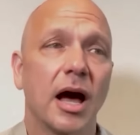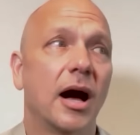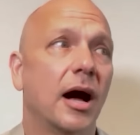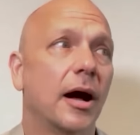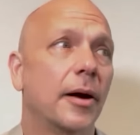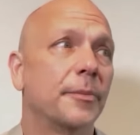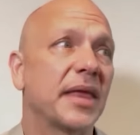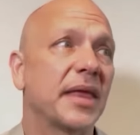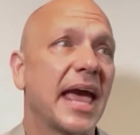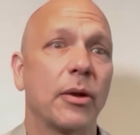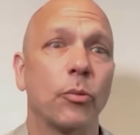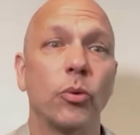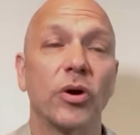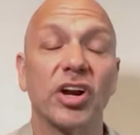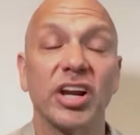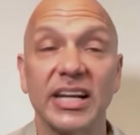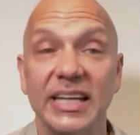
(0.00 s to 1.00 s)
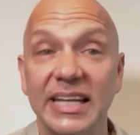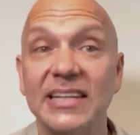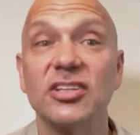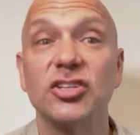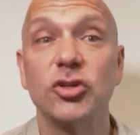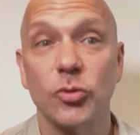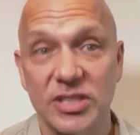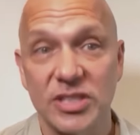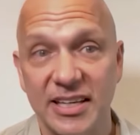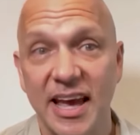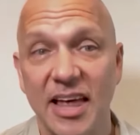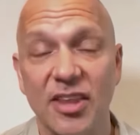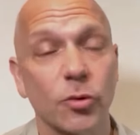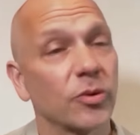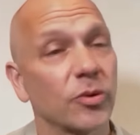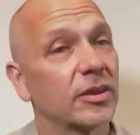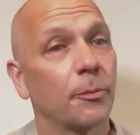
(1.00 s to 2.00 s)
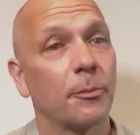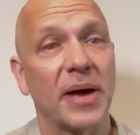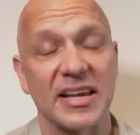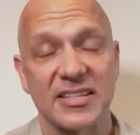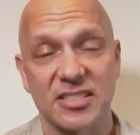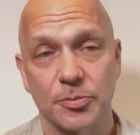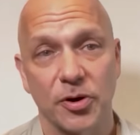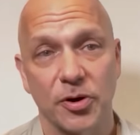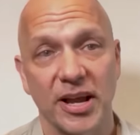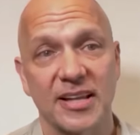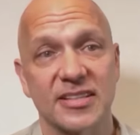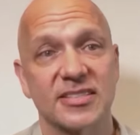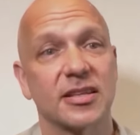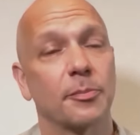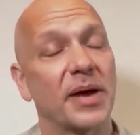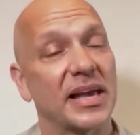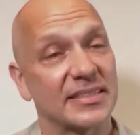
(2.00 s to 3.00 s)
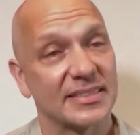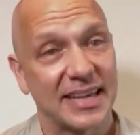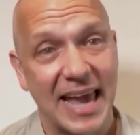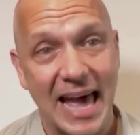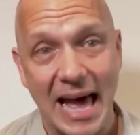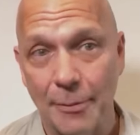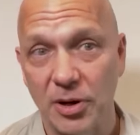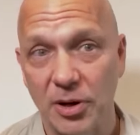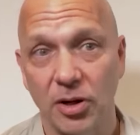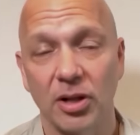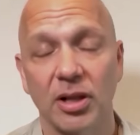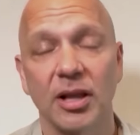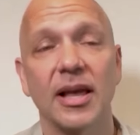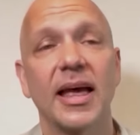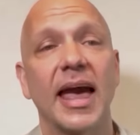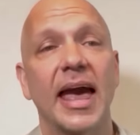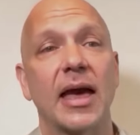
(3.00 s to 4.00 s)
Um, and we're going to need to do it together with the best brains, the best capital,